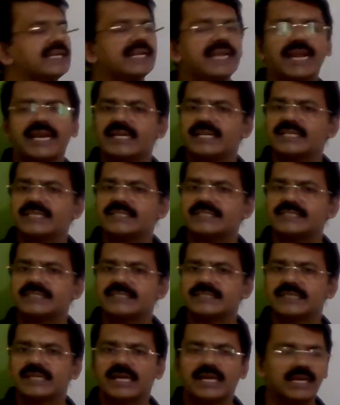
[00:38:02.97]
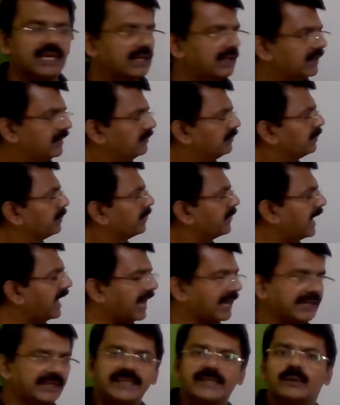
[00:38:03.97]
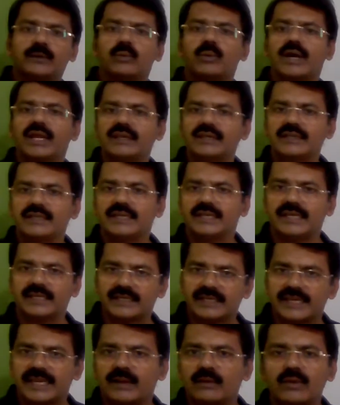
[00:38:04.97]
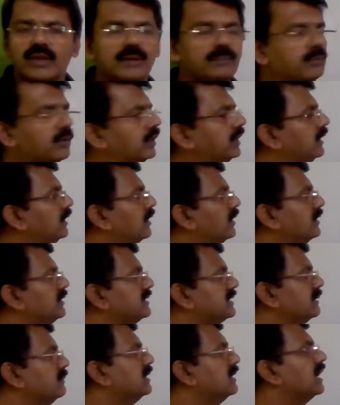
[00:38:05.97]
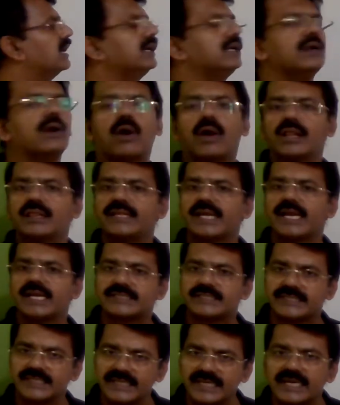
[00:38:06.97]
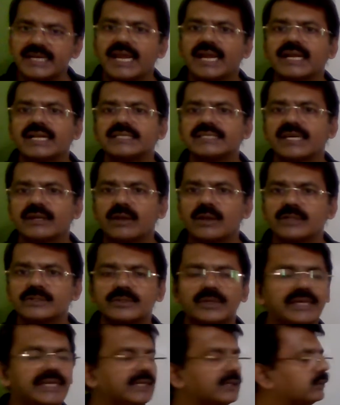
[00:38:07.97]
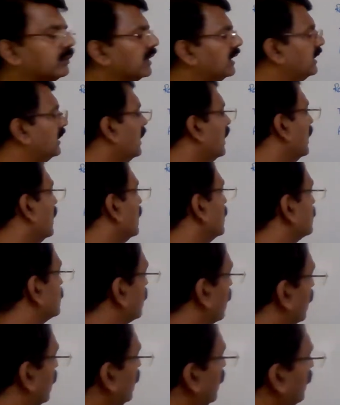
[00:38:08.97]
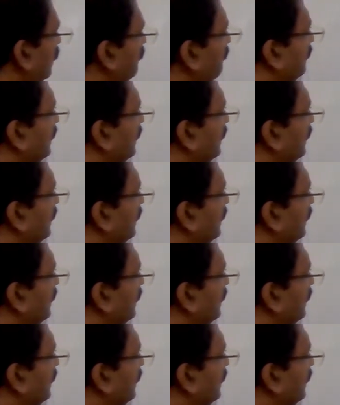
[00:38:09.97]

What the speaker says: angles are equal in a regular polygon, similarly all the exterior angles are also equal. So